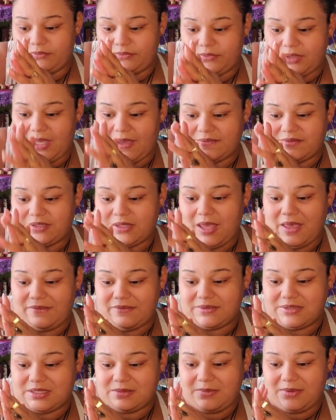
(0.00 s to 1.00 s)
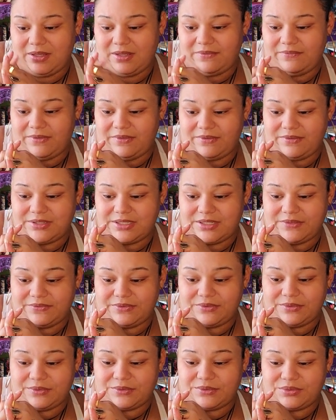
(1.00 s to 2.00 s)
Having to make a very
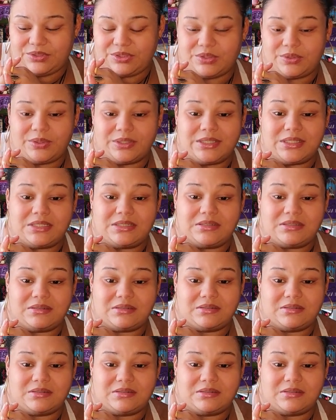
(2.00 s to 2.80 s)
difficult choice.